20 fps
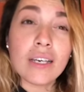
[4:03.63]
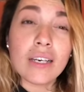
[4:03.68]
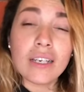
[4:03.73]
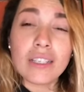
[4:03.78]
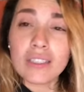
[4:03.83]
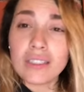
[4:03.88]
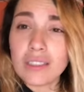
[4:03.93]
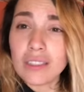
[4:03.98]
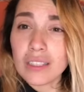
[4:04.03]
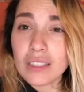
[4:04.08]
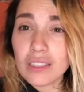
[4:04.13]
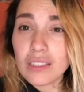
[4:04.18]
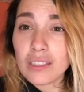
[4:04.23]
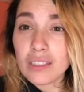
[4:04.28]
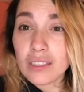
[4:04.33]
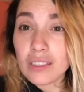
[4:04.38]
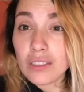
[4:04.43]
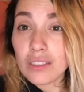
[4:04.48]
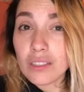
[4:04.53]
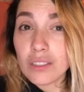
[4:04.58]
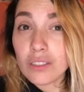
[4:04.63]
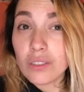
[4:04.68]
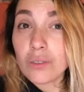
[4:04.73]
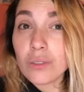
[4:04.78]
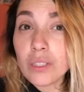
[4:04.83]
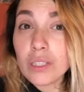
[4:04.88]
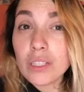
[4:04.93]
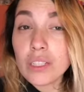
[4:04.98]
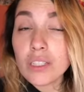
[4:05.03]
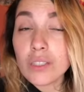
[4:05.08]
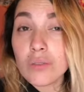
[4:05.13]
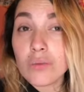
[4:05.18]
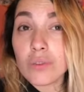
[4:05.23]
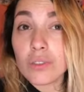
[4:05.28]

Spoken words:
it's like 60 degrees,